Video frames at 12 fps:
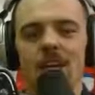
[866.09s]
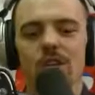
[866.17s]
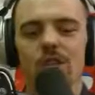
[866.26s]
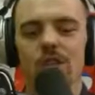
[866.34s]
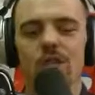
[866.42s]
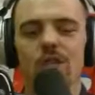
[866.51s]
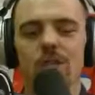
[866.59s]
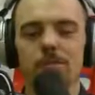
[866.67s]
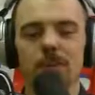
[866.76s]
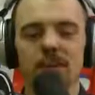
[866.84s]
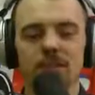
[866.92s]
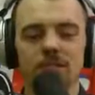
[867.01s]
So just
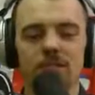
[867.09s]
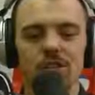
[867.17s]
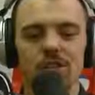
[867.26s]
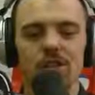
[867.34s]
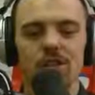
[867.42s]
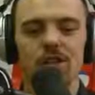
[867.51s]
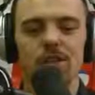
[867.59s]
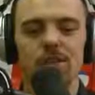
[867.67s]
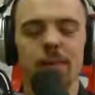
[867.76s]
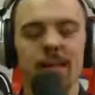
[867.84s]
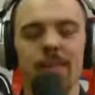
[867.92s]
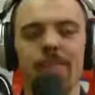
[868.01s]
because you're
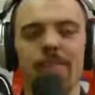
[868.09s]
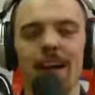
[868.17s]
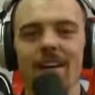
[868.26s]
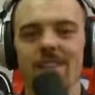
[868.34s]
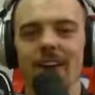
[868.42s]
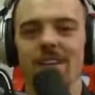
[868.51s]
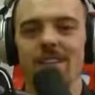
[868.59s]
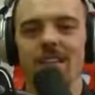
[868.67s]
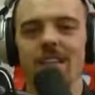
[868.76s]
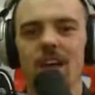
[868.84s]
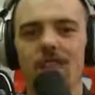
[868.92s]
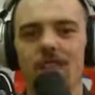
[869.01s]
spending
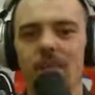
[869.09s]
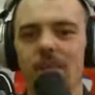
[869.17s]
$5,000